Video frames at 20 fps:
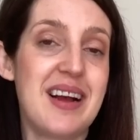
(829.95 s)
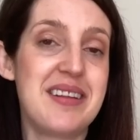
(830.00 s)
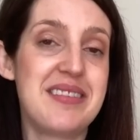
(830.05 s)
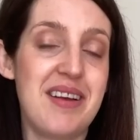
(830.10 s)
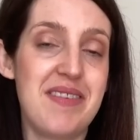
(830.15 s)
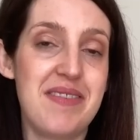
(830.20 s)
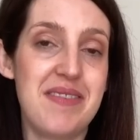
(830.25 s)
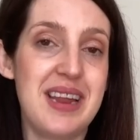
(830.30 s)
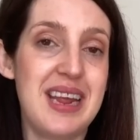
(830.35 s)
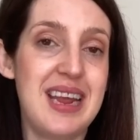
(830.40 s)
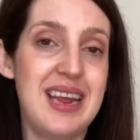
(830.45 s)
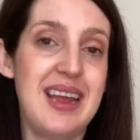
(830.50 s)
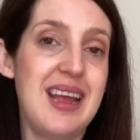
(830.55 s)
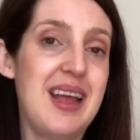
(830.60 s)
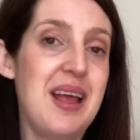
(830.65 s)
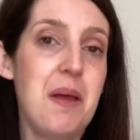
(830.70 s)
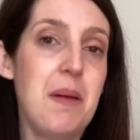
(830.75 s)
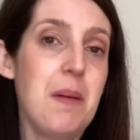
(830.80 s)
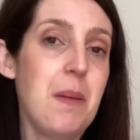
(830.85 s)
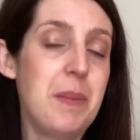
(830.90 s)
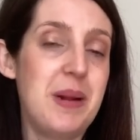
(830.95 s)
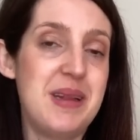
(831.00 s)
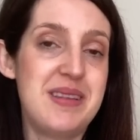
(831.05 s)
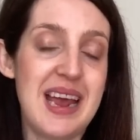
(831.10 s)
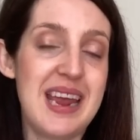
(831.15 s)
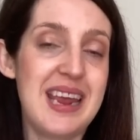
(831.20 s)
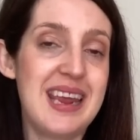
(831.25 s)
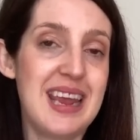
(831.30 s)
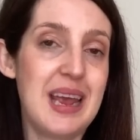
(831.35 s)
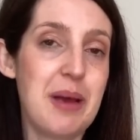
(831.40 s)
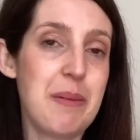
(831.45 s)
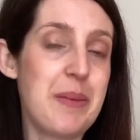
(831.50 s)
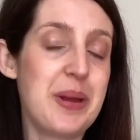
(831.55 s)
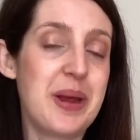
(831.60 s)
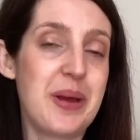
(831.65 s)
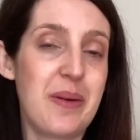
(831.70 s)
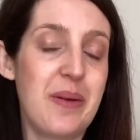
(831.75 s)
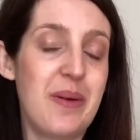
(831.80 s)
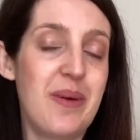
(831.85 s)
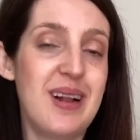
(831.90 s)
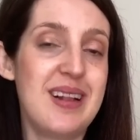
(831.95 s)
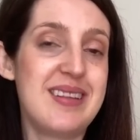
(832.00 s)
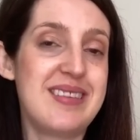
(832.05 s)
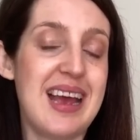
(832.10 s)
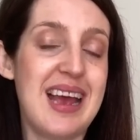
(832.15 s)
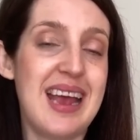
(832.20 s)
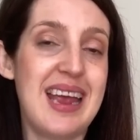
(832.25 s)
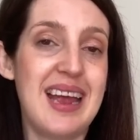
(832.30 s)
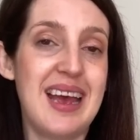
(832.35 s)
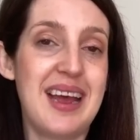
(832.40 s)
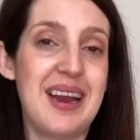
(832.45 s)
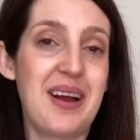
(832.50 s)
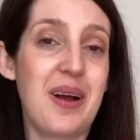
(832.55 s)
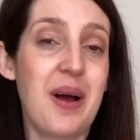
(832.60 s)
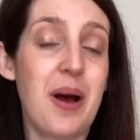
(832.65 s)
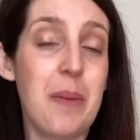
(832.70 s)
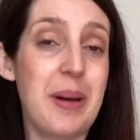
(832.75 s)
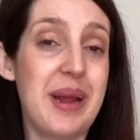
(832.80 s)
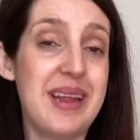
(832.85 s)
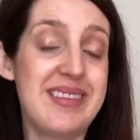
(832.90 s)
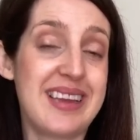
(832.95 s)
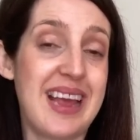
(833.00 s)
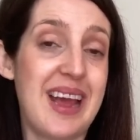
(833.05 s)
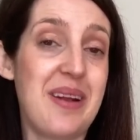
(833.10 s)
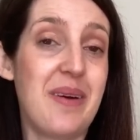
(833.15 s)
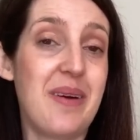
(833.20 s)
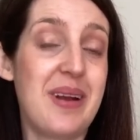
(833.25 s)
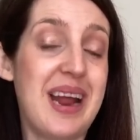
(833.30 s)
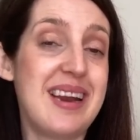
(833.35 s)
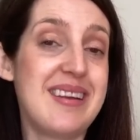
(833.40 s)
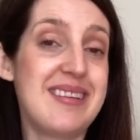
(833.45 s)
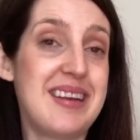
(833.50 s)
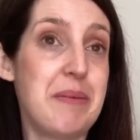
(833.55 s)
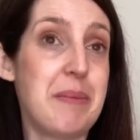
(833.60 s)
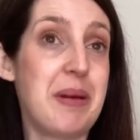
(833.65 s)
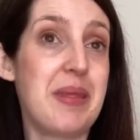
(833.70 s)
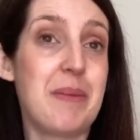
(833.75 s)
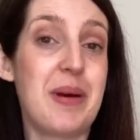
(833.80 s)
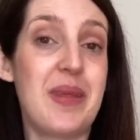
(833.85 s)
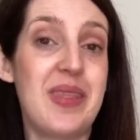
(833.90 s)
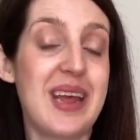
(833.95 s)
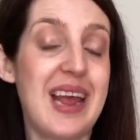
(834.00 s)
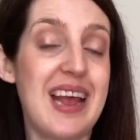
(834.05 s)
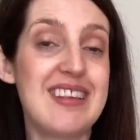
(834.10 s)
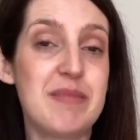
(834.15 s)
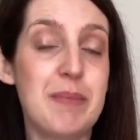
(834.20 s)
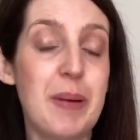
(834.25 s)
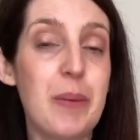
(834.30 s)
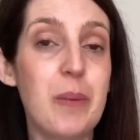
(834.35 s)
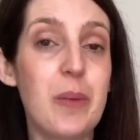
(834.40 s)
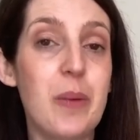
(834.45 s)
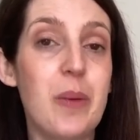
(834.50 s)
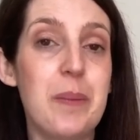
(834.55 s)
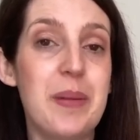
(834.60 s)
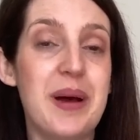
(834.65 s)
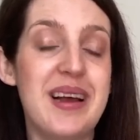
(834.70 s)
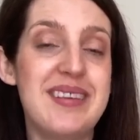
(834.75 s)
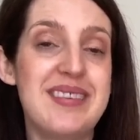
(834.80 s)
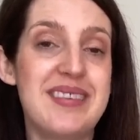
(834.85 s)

I'll definitely be taking it when we go on holiday and I can't wait to get it on actually when the weather gets a bit warmer.